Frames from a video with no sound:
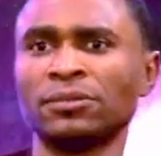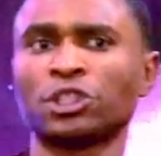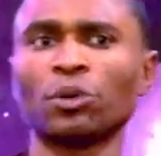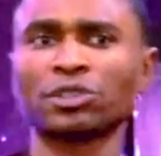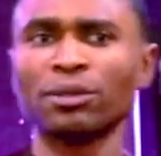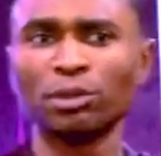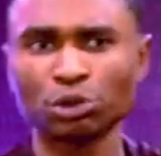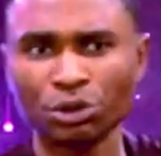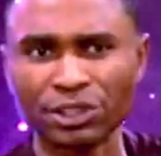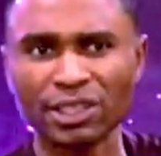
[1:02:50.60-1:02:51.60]
she was able
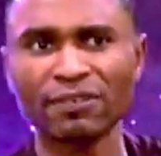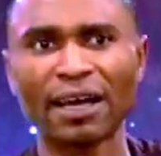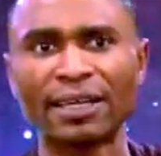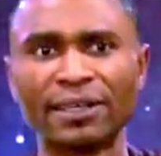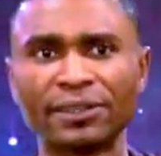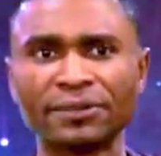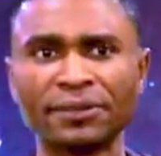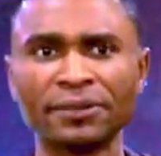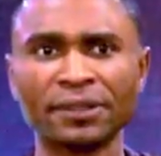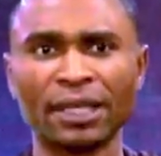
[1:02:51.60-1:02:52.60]
to receive her
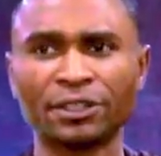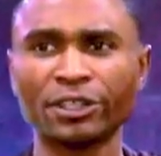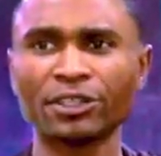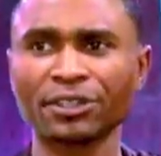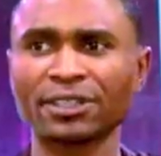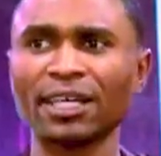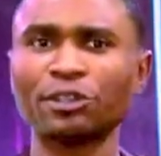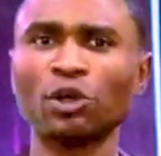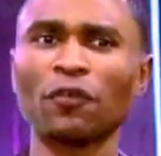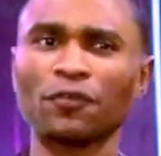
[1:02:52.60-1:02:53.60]
healing. And Jesus
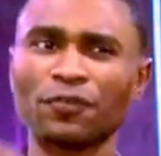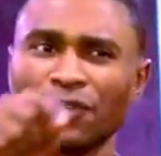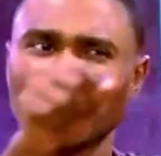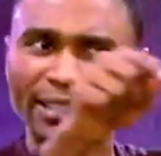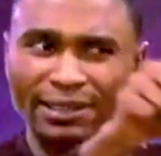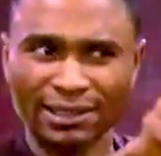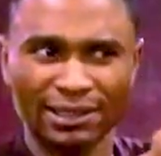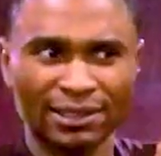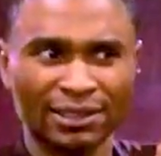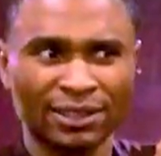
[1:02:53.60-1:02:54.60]
said, your faith,
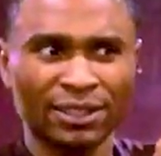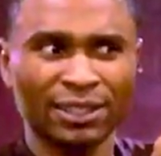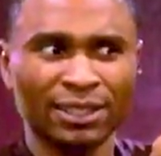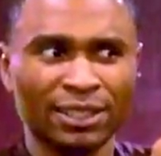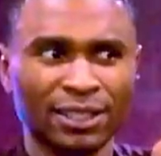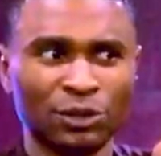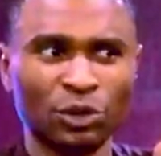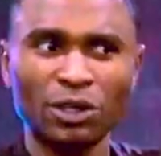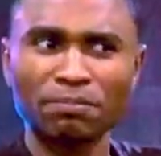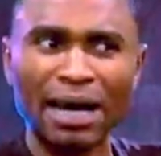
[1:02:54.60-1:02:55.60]

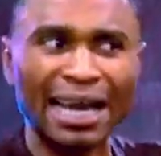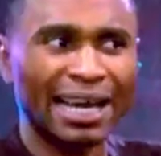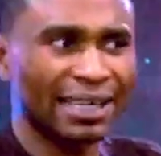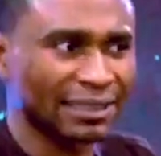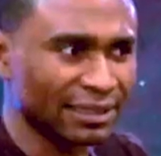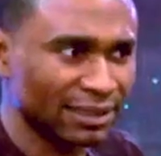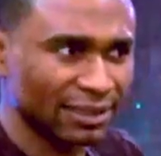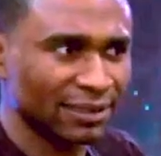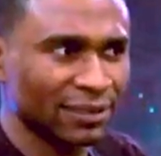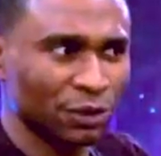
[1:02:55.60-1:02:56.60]
not my
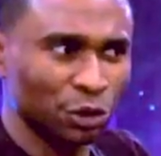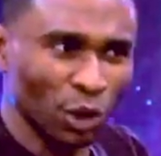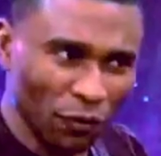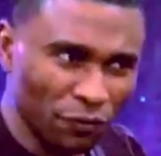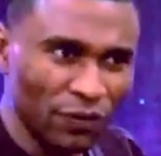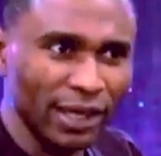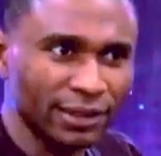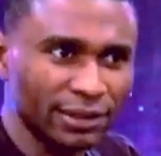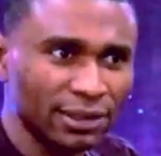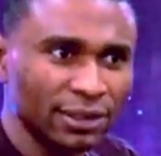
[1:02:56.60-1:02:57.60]
hands, your faith,